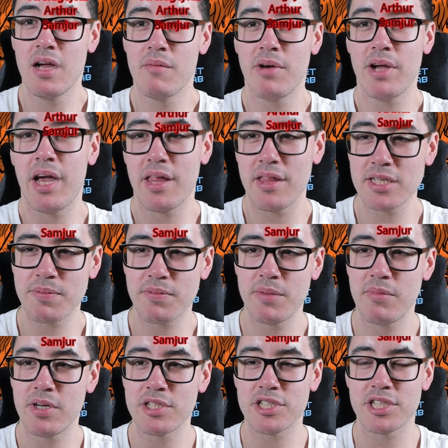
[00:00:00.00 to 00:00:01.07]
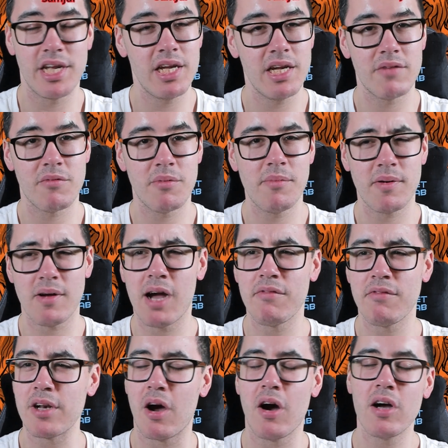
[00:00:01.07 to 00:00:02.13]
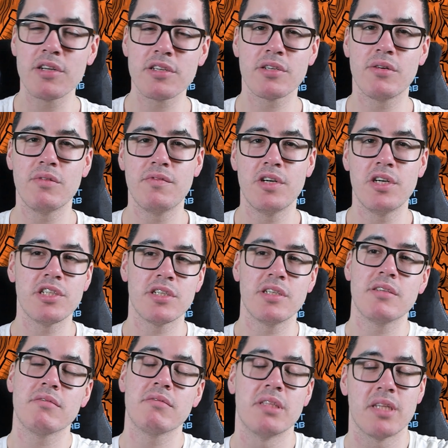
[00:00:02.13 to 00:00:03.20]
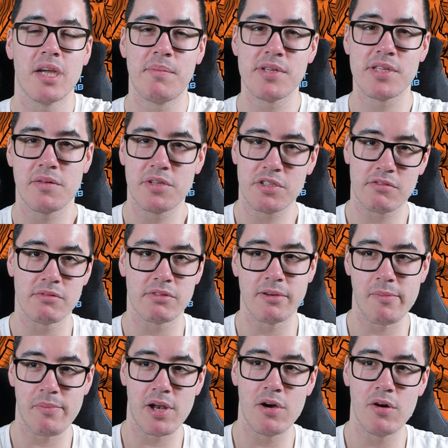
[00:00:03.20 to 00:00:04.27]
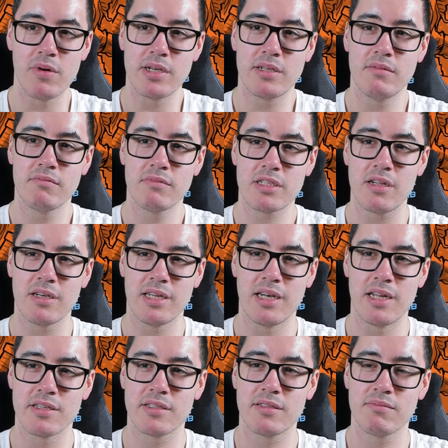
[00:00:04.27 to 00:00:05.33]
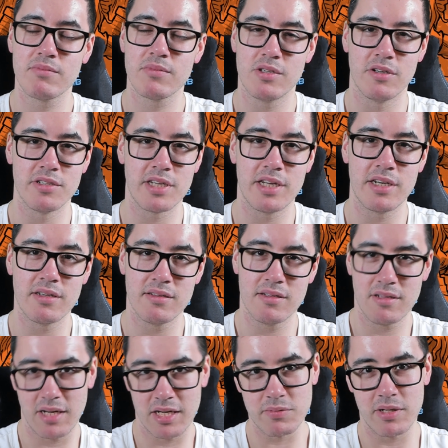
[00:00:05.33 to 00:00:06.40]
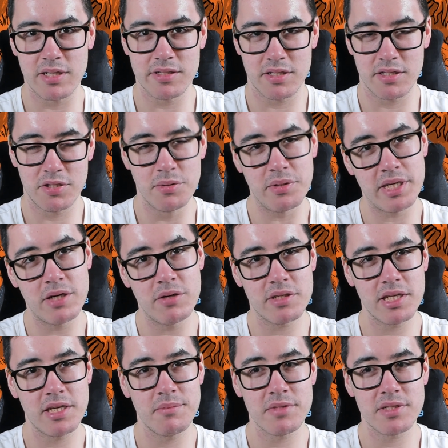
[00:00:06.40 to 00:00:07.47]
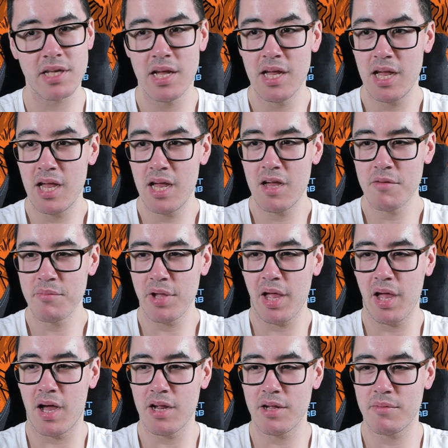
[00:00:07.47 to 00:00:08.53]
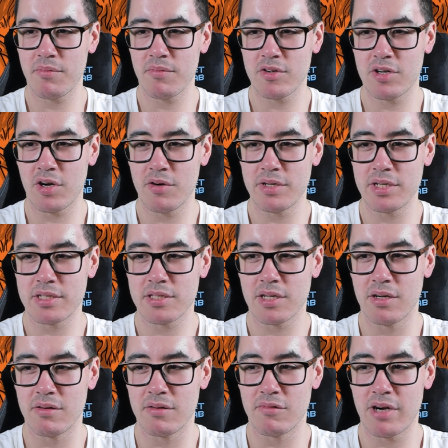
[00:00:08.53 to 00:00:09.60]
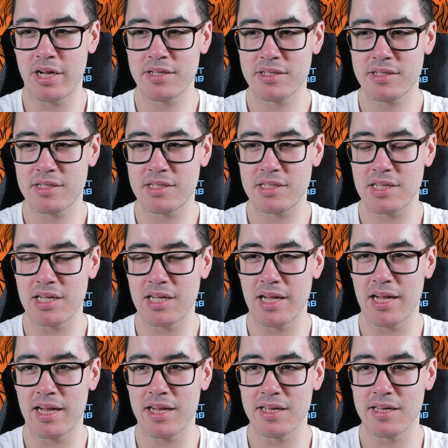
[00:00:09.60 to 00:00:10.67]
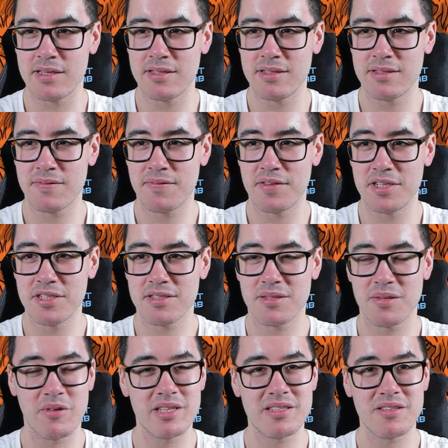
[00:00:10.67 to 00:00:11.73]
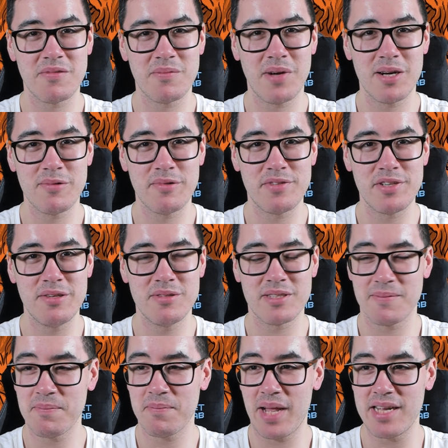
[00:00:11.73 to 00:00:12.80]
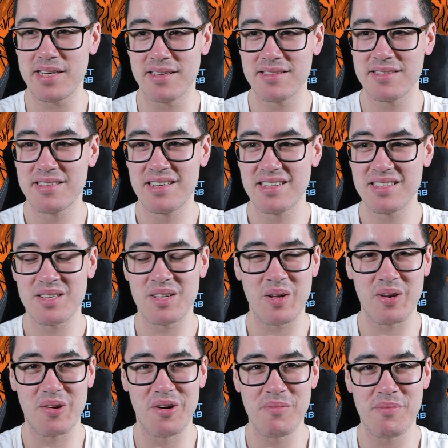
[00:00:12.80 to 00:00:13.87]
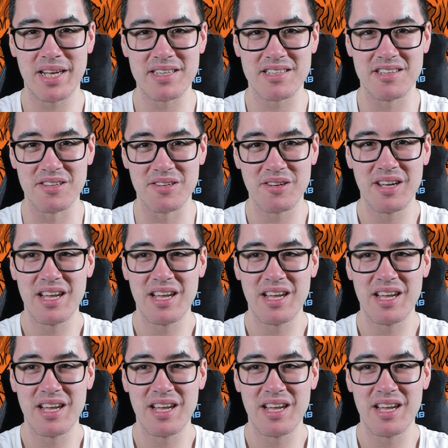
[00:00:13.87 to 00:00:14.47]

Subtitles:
But yeah, that's pretty much it. Remember, I have an article version in the episode description below with slightly less content, as well as the 2 kill teams. But yeah, I am going to rest and finish the rest of my reviews and paint. Got a lot of paint to do.